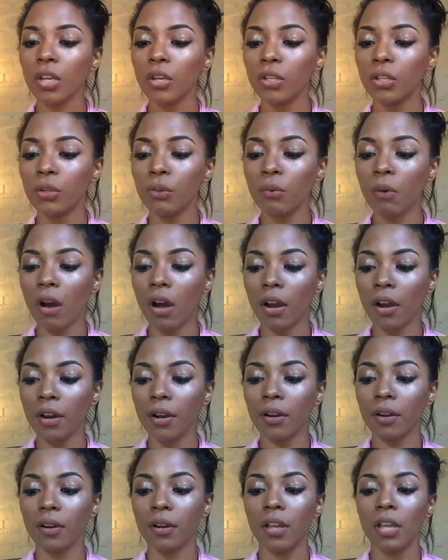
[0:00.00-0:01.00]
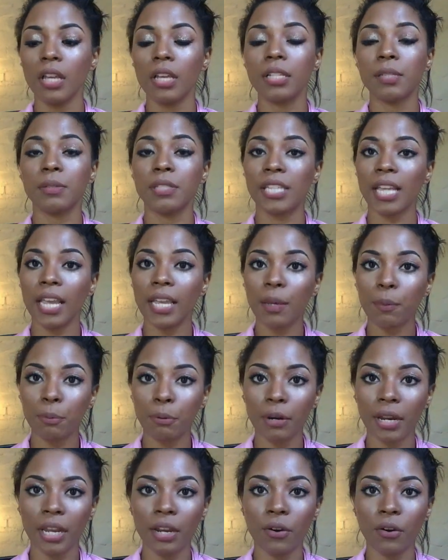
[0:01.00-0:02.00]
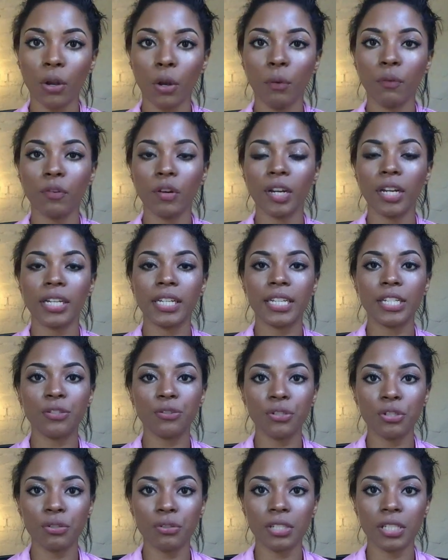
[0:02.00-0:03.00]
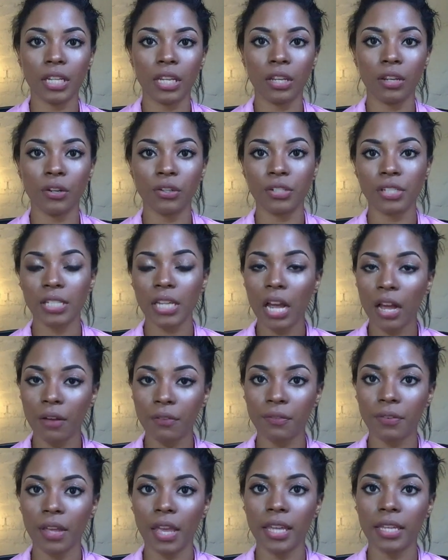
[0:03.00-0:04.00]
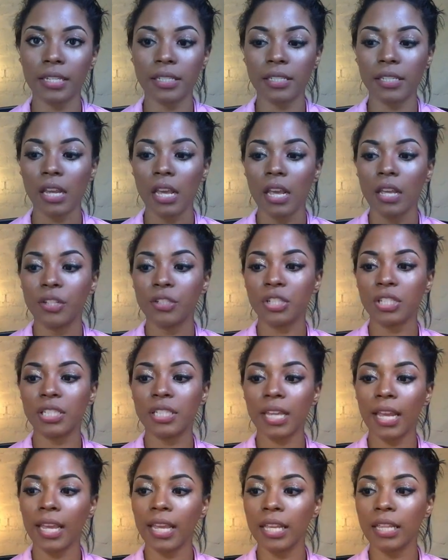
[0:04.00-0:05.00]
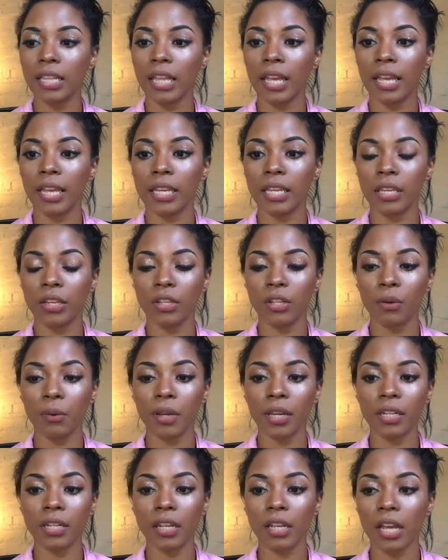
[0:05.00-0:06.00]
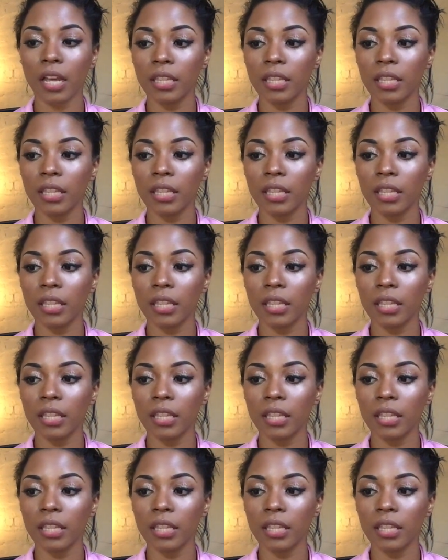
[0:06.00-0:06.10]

you are saying a prayer over it and introducing yourself and just saying, like, you know what,